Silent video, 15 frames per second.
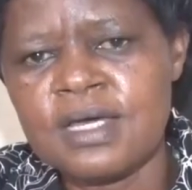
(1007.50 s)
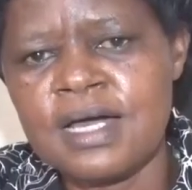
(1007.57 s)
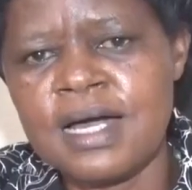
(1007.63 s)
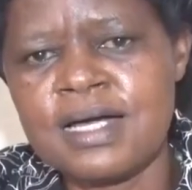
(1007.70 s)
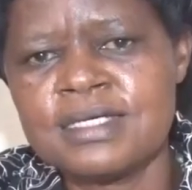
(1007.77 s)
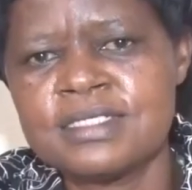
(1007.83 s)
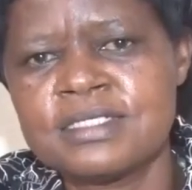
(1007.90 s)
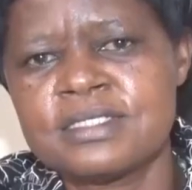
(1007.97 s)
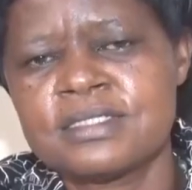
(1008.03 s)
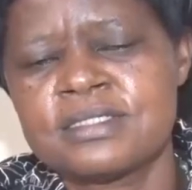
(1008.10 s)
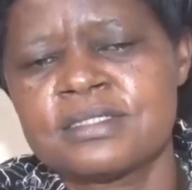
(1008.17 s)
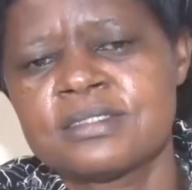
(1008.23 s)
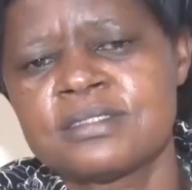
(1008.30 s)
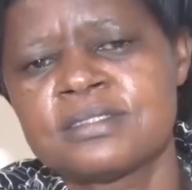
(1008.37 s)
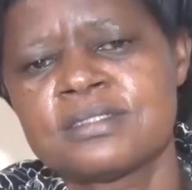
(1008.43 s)
and
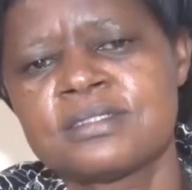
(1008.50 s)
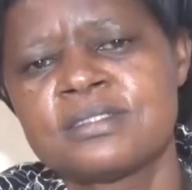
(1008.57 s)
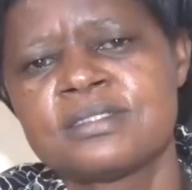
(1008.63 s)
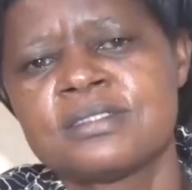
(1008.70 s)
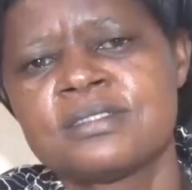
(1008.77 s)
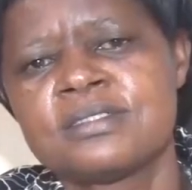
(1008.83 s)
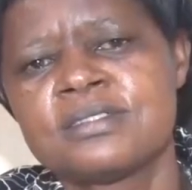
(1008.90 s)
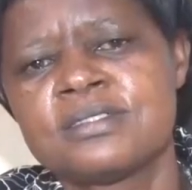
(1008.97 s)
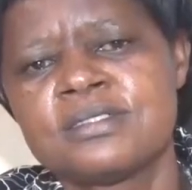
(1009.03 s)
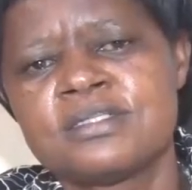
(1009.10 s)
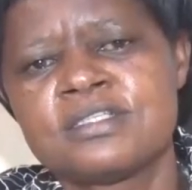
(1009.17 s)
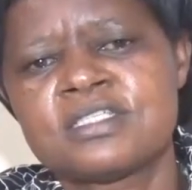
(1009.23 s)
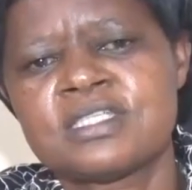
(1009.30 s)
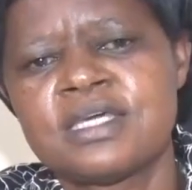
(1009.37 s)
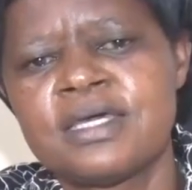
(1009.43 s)

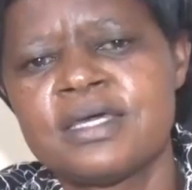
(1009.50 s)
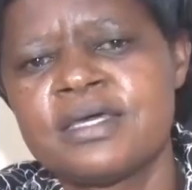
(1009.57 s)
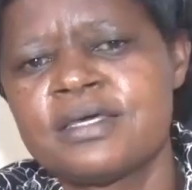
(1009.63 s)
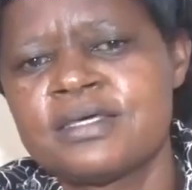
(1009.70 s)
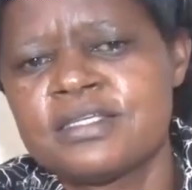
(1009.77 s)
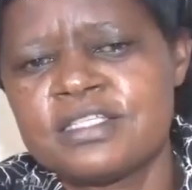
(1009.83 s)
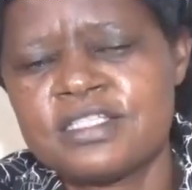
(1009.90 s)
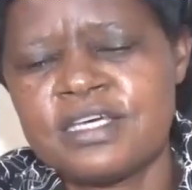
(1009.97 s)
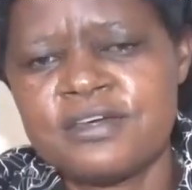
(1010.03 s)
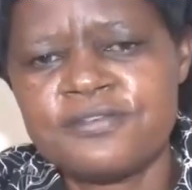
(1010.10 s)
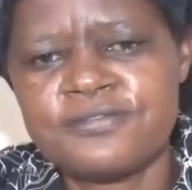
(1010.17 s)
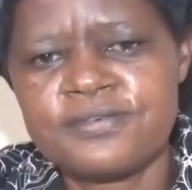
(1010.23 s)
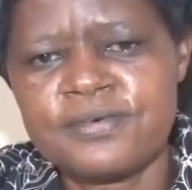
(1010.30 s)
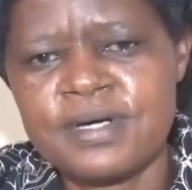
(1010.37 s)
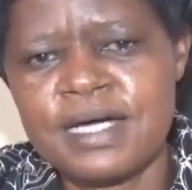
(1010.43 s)
stay
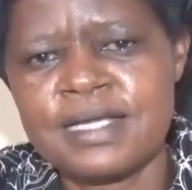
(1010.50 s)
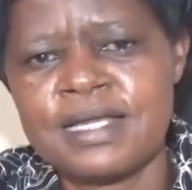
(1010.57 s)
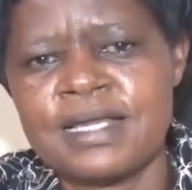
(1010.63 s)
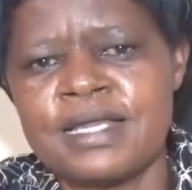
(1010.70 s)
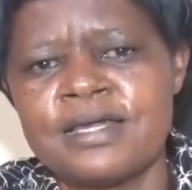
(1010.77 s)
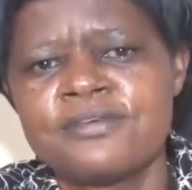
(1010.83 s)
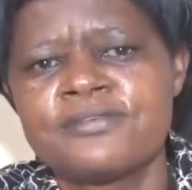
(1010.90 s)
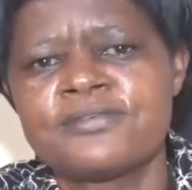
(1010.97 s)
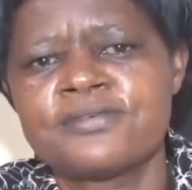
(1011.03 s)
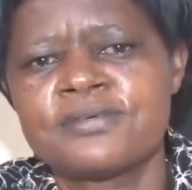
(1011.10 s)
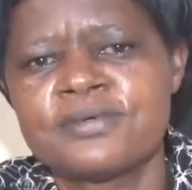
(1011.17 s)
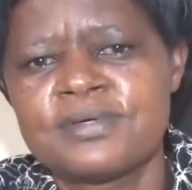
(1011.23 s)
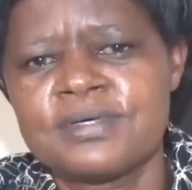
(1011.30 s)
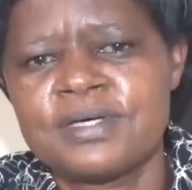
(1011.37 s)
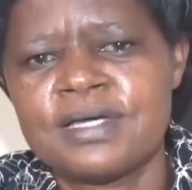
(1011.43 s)
safe and alive
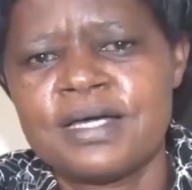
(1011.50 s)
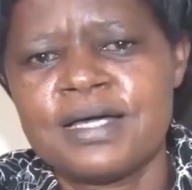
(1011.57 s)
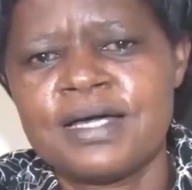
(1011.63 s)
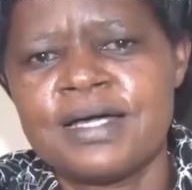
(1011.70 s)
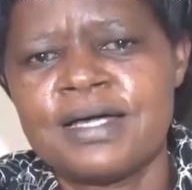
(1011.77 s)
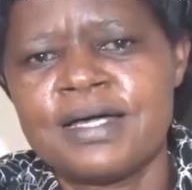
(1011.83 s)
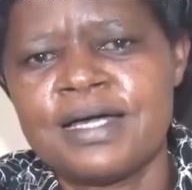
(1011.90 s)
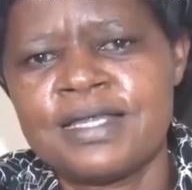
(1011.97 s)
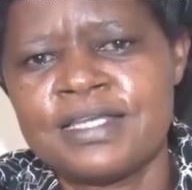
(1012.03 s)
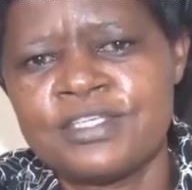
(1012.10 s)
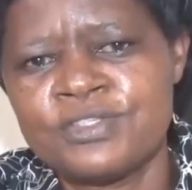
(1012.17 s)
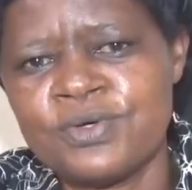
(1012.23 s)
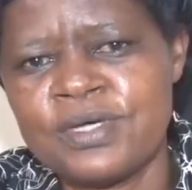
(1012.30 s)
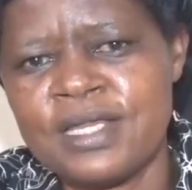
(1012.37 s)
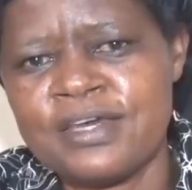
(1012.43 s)
and
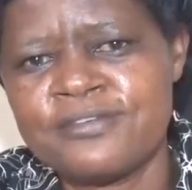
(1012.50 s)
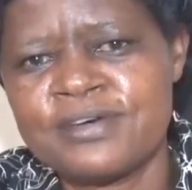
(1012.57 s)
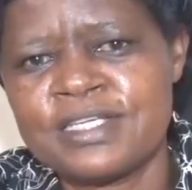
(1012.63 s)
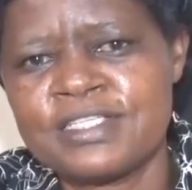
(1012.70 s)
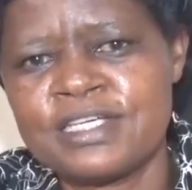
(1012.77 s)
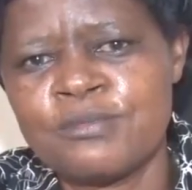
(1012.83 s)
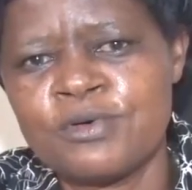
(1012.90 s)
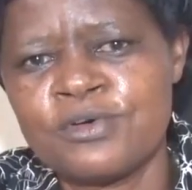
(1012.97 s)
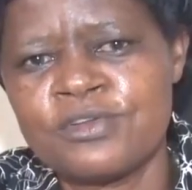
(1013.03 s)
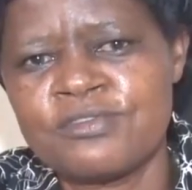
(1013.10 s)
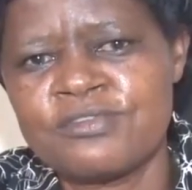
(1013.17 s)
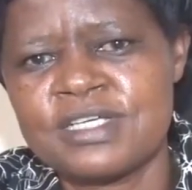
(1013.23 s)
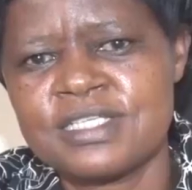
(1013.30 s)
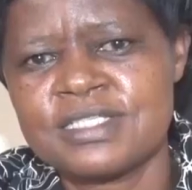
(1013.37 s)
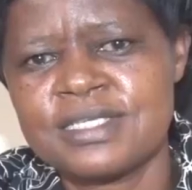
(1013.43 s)
enjoy life at Kyambogo
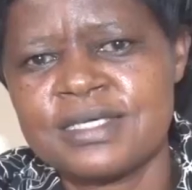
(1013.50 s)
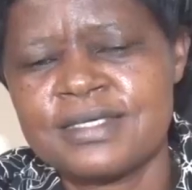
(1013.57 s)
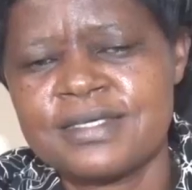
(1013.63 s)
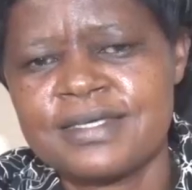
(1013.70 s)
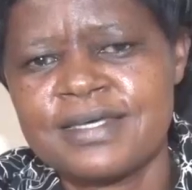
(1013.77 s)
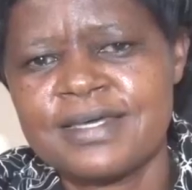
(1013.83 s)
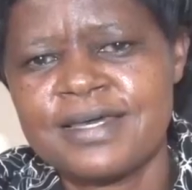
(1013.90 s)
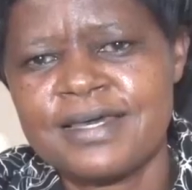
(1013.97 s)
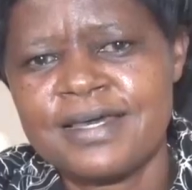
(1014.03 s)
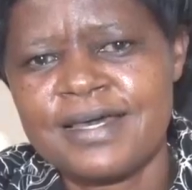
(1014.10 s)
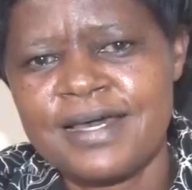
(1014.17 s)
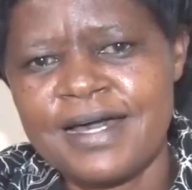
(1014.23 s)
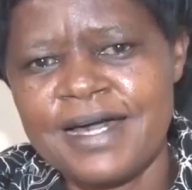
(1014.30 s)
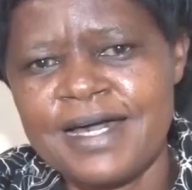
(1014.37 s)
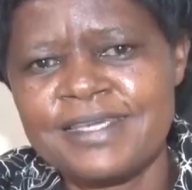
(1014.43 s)
University.
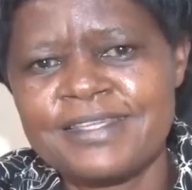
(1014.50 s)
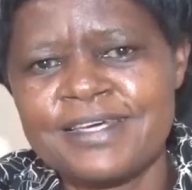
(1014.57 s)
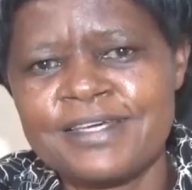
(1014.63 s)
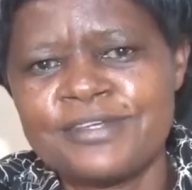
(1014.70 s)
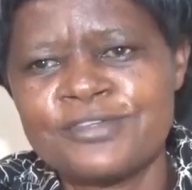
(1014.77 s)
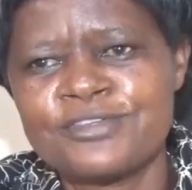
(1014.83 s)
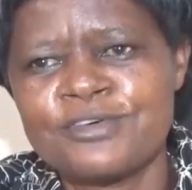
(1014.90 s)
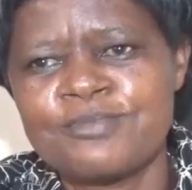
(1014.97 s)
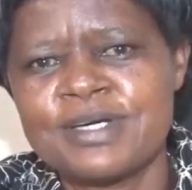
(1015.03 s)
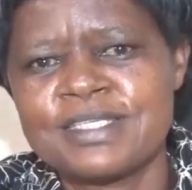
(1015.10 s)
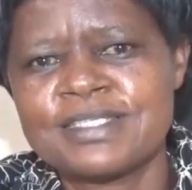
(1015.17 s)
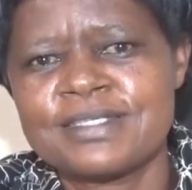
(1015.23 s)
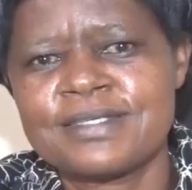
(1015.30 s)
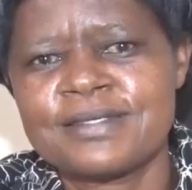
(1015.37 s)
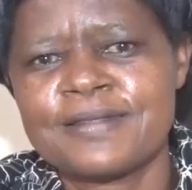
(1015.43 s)
I thank you so
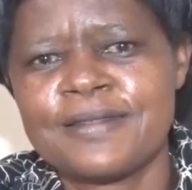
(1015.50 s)
much.